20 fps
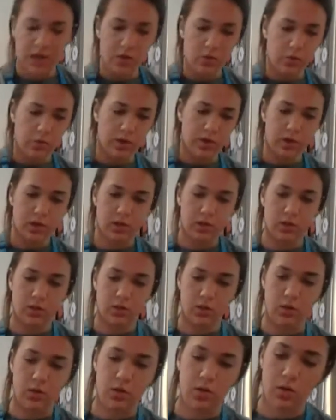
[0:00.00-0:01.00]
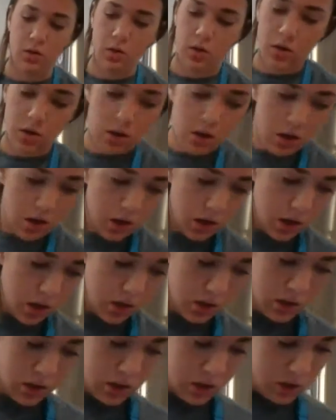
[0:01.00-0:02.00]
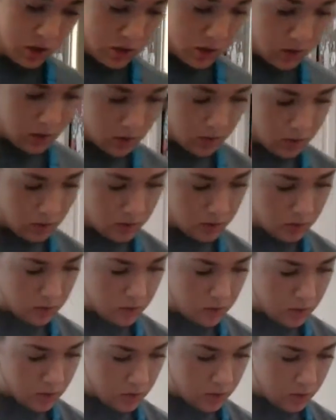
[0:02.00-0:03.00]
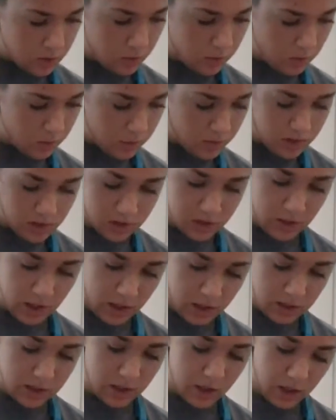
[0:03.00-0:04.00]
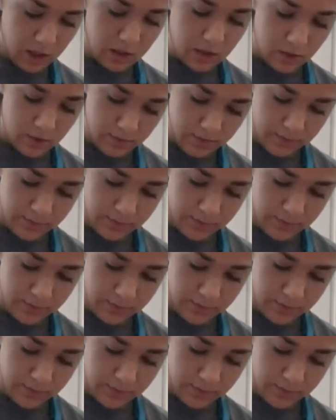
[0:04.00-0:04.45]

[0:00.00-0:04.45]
a whisk and just whisk that together.